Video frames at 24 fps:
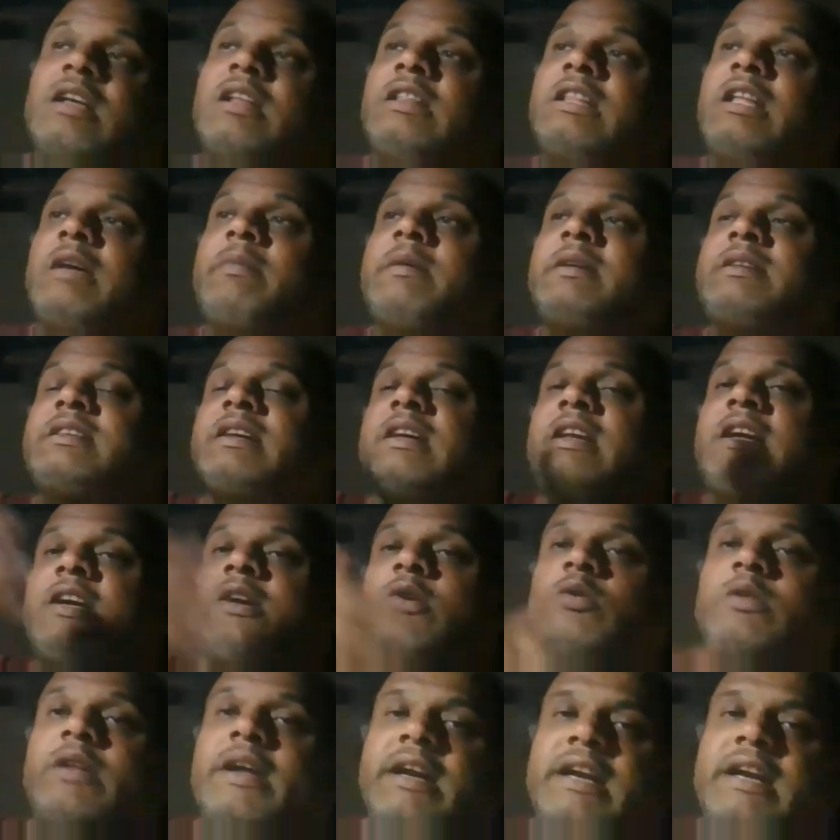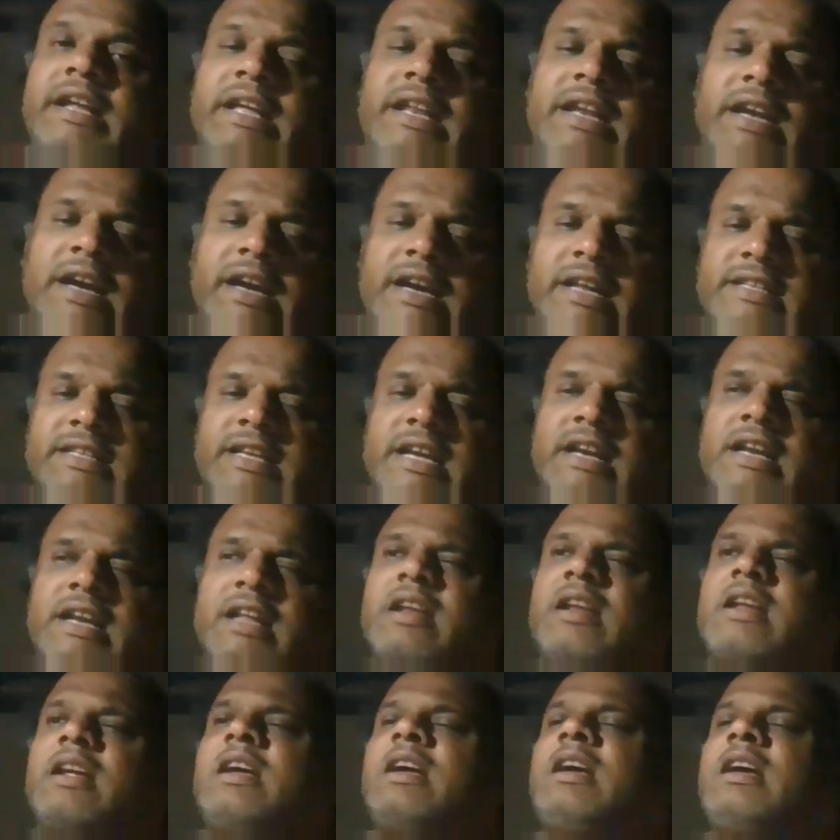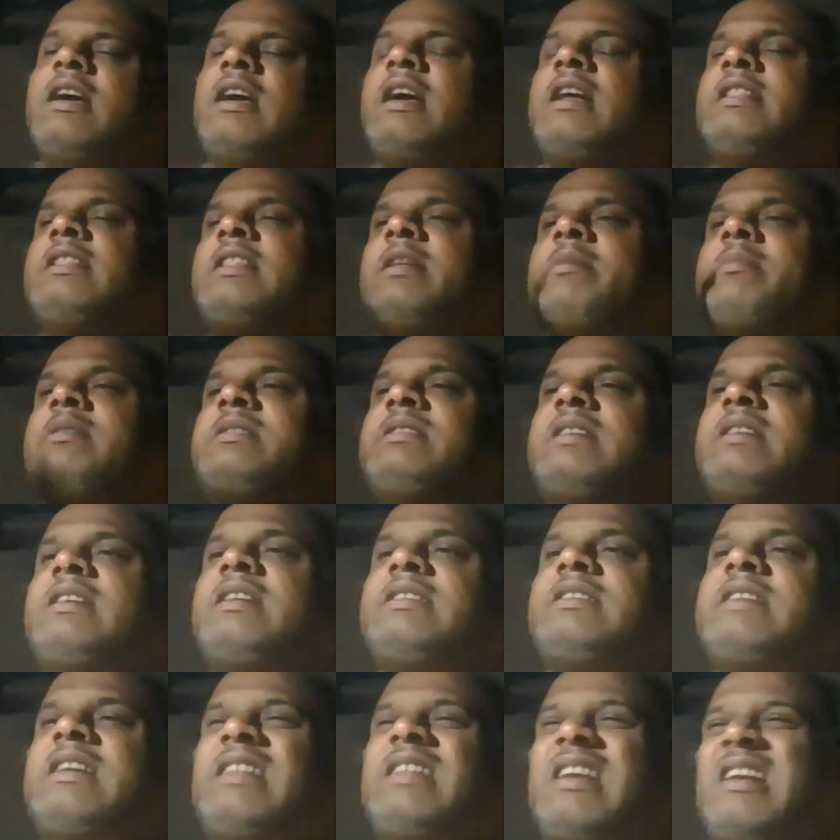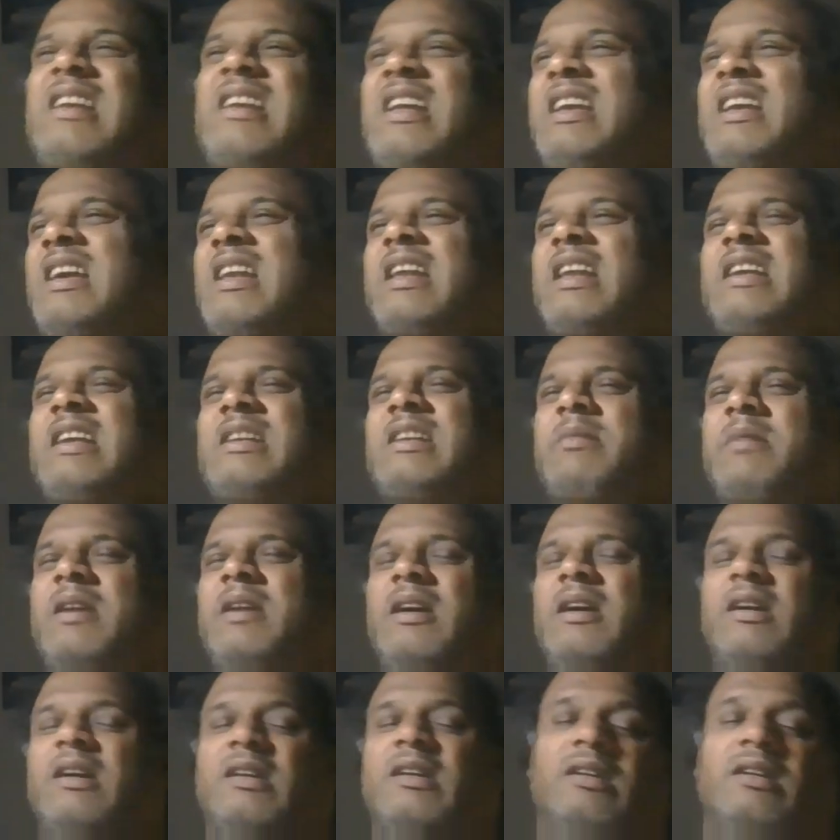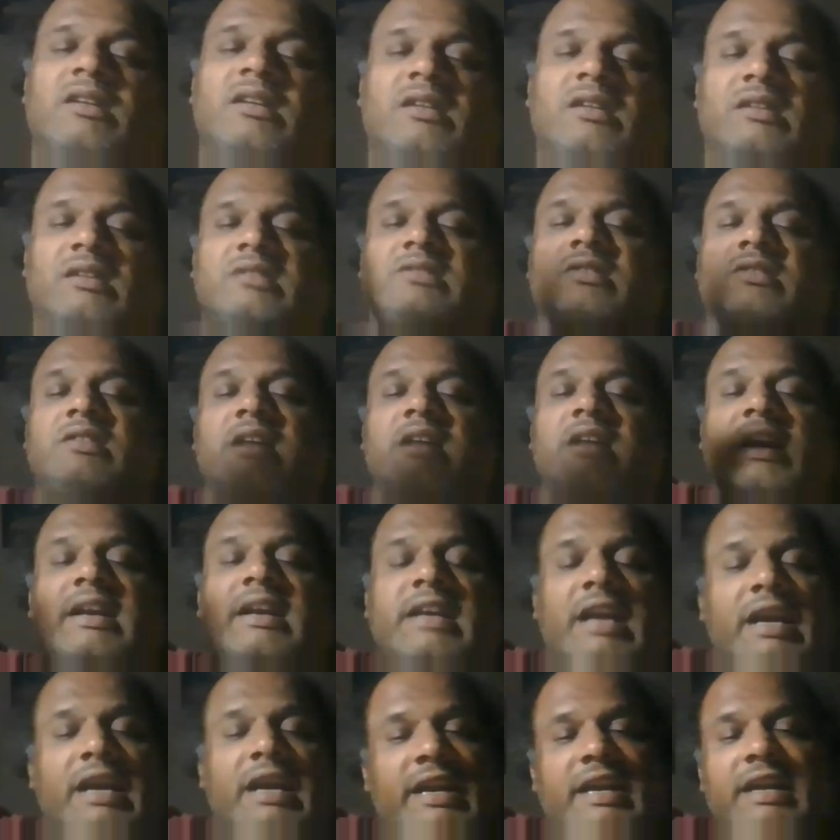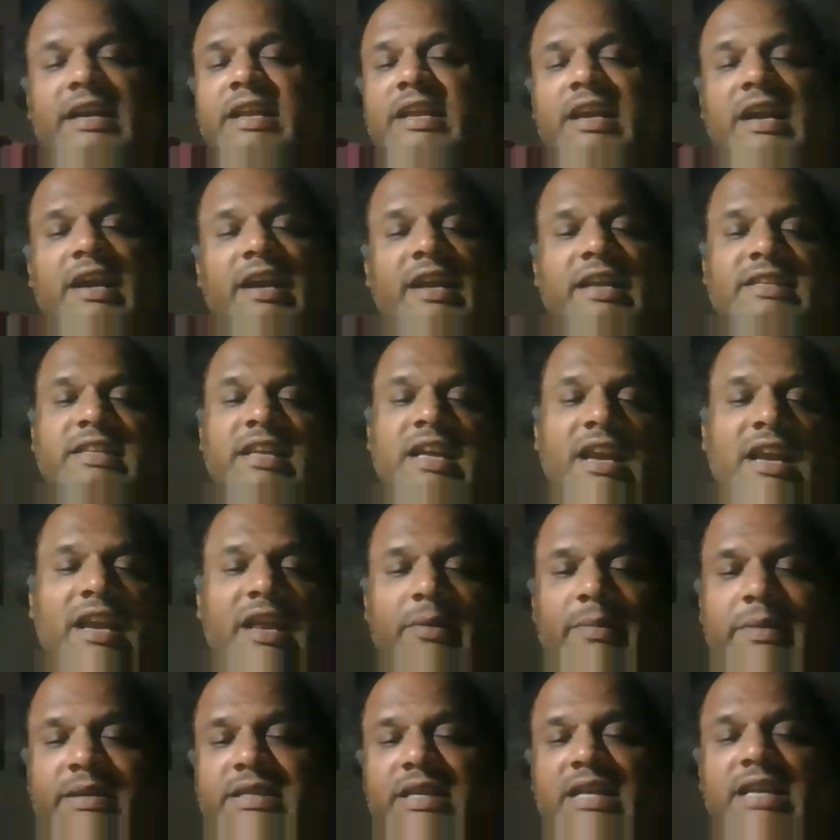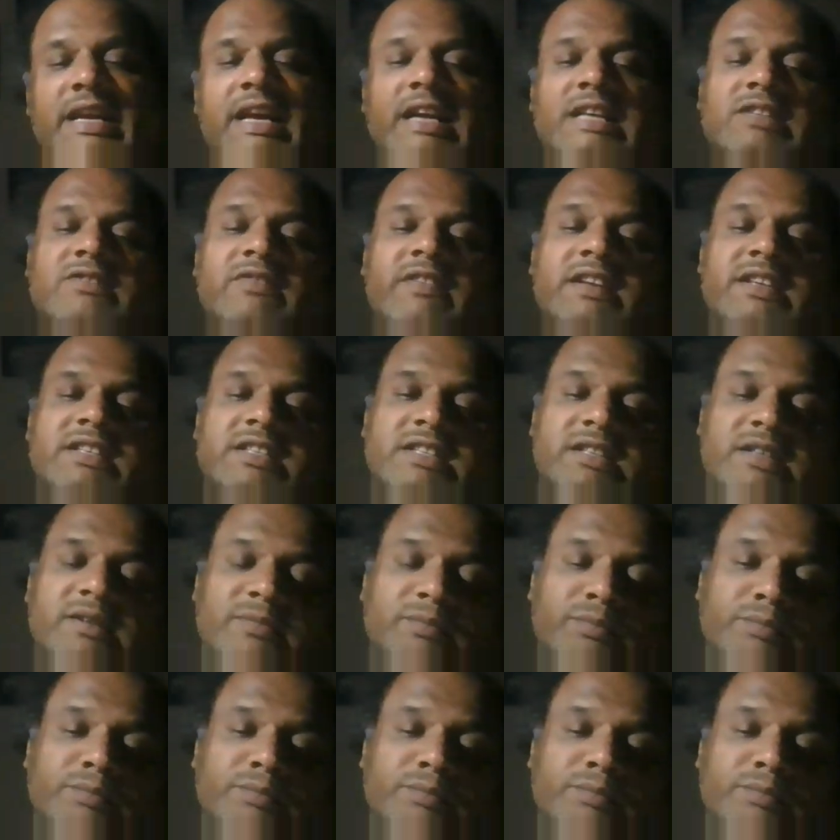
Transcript: They basically do the interior designer and they basically say that nahi yaar, nahi jam raha. So the entire interior designer basically gets waste.